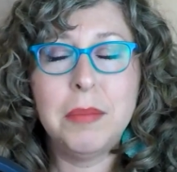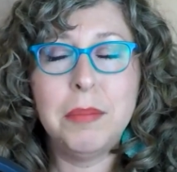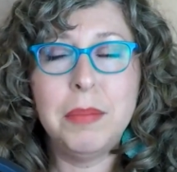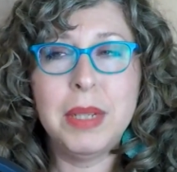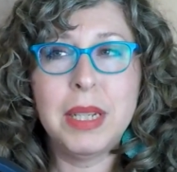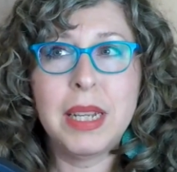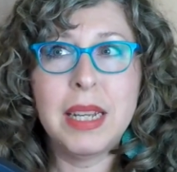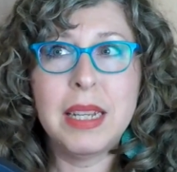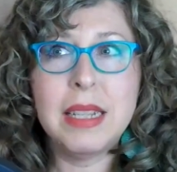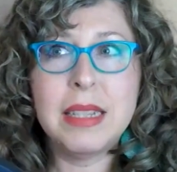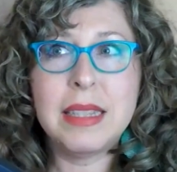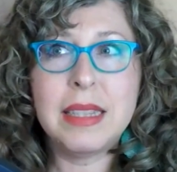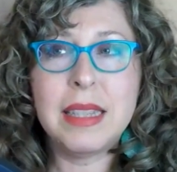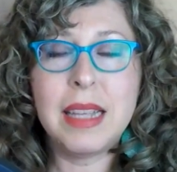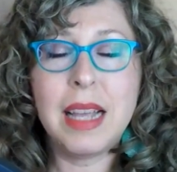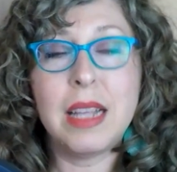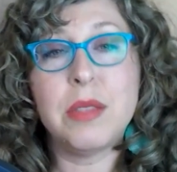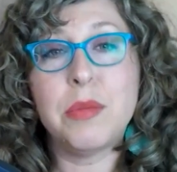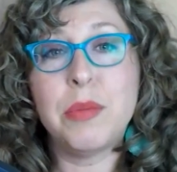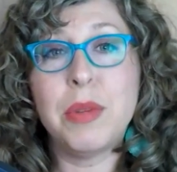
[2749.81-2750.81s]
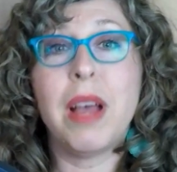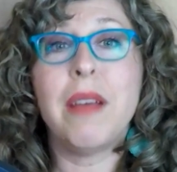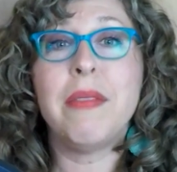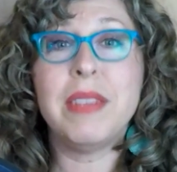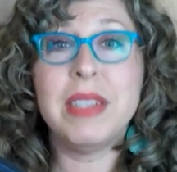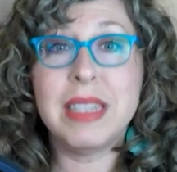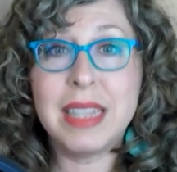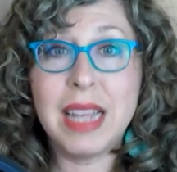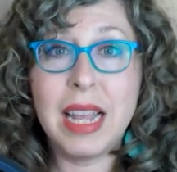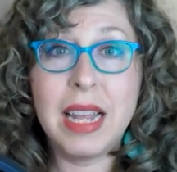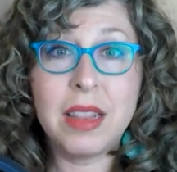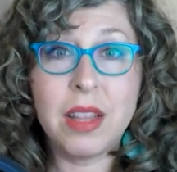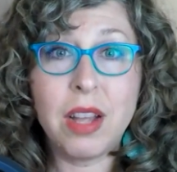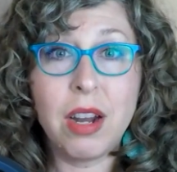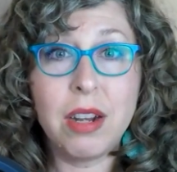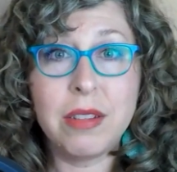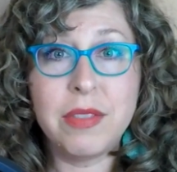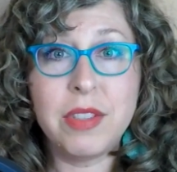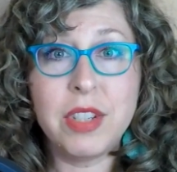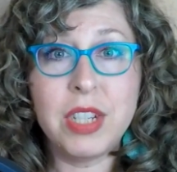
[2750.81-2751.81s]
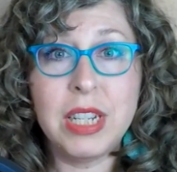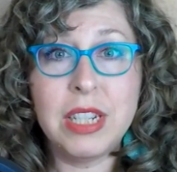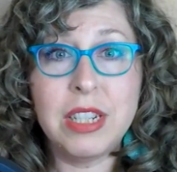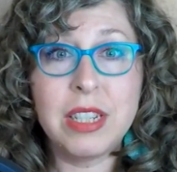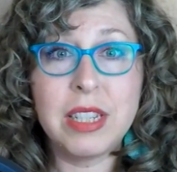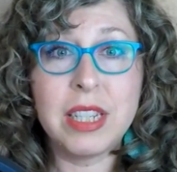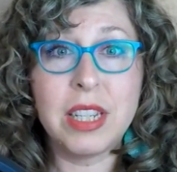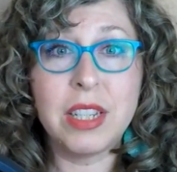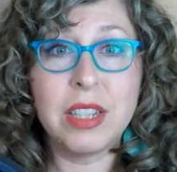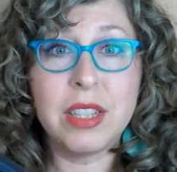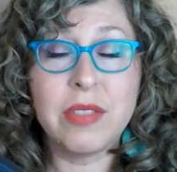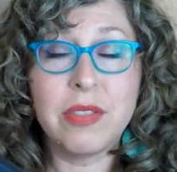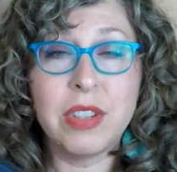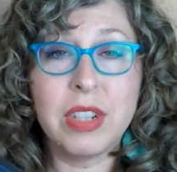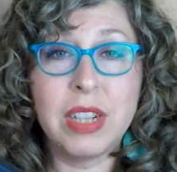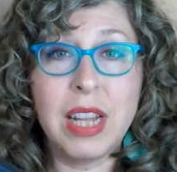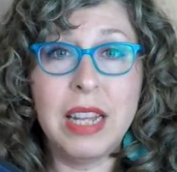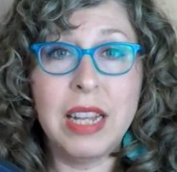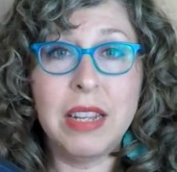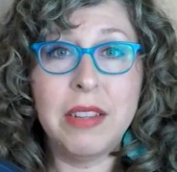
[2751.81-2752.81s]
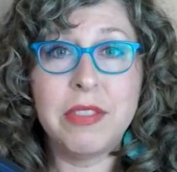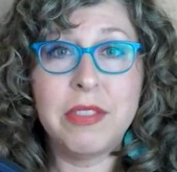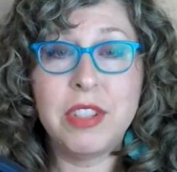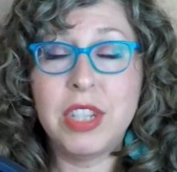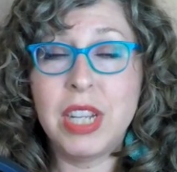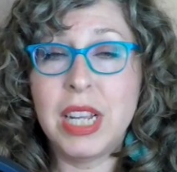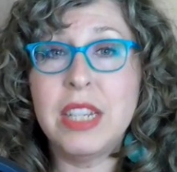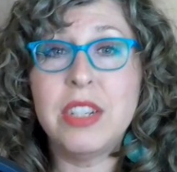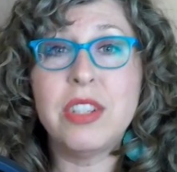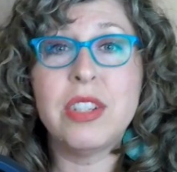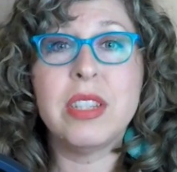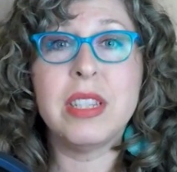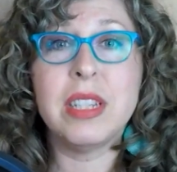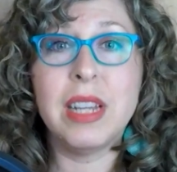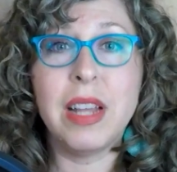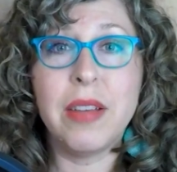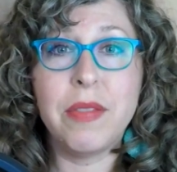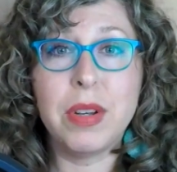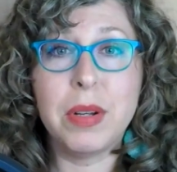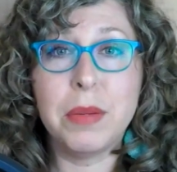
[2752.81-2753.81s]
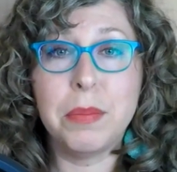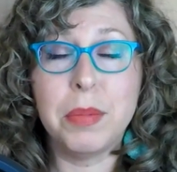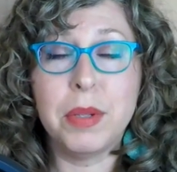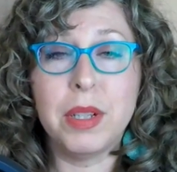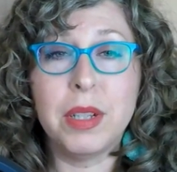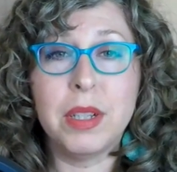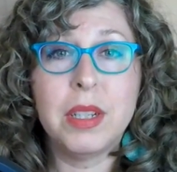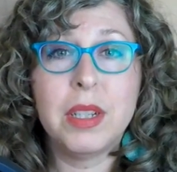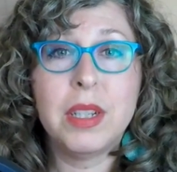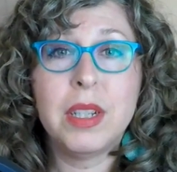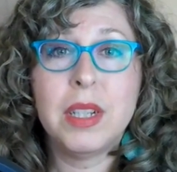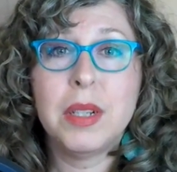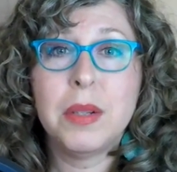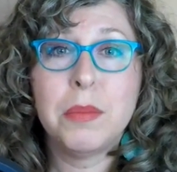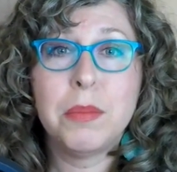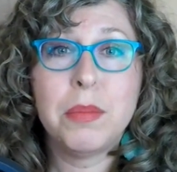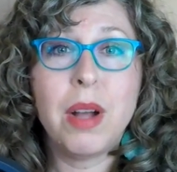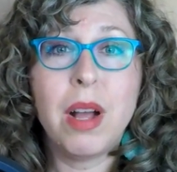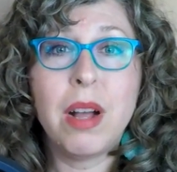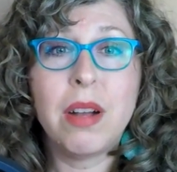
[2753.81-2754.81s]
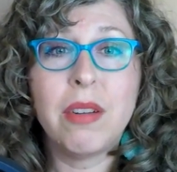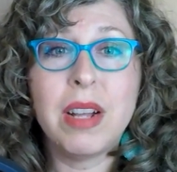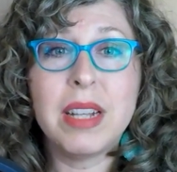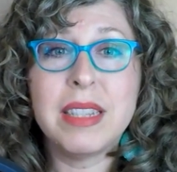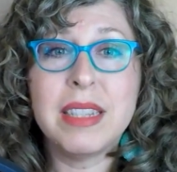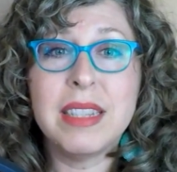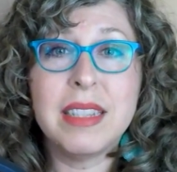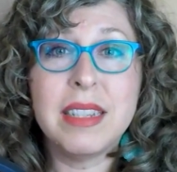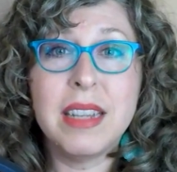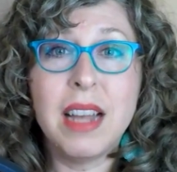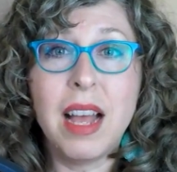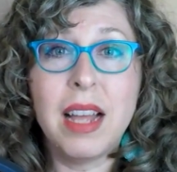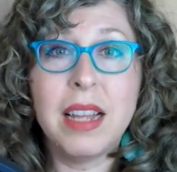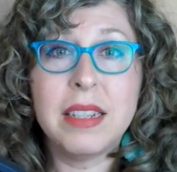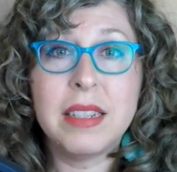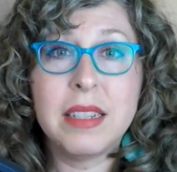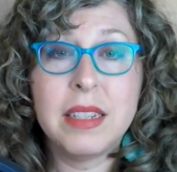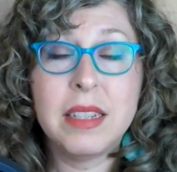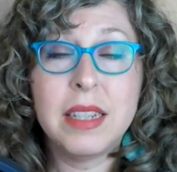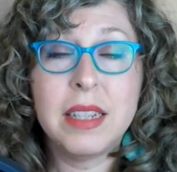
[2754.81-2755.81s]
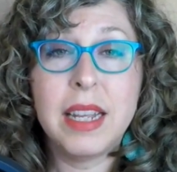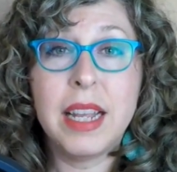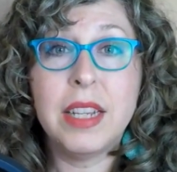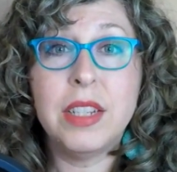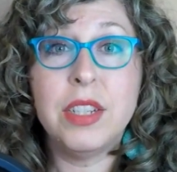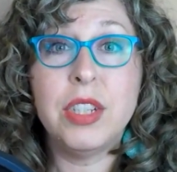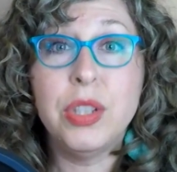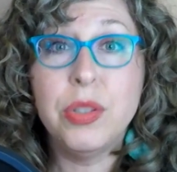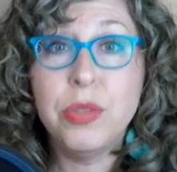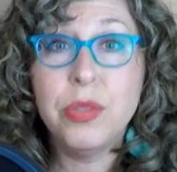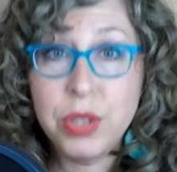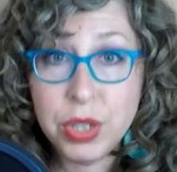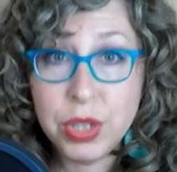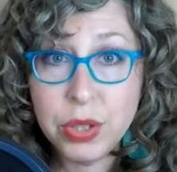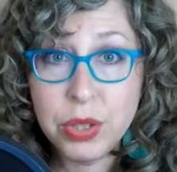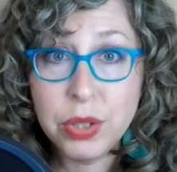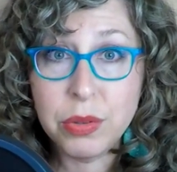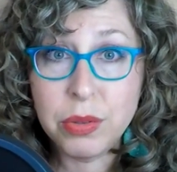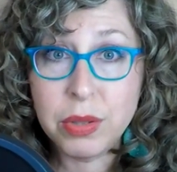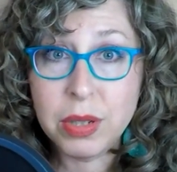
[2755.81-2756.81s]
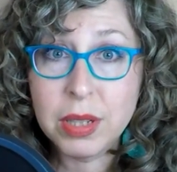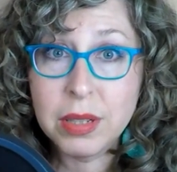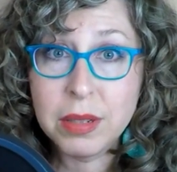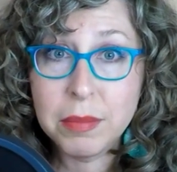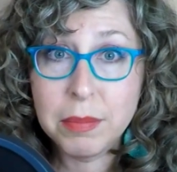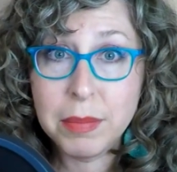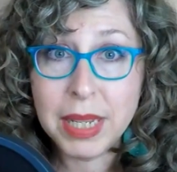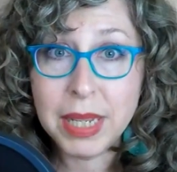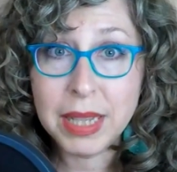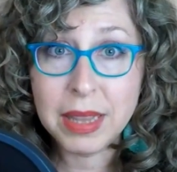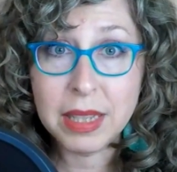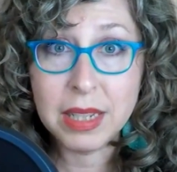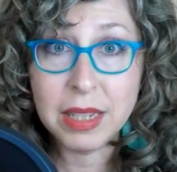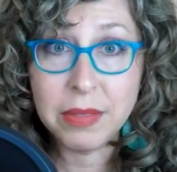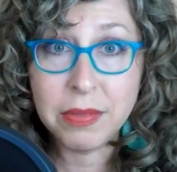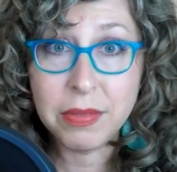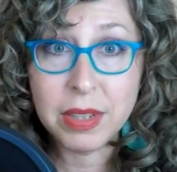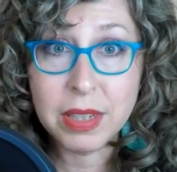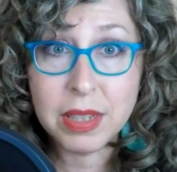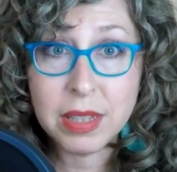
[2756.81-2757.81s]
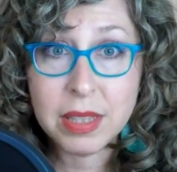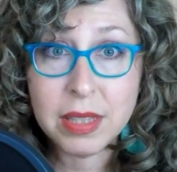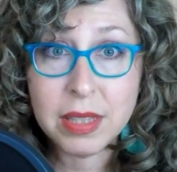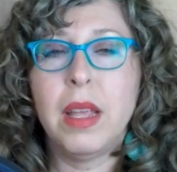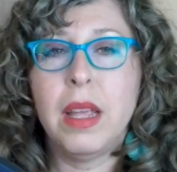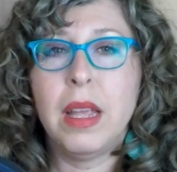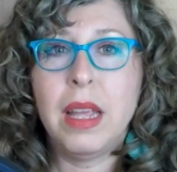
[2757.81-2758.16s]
because as we often say at the Art of Change Skills for Life, change is inevitable, progress is not, and you do make the difference.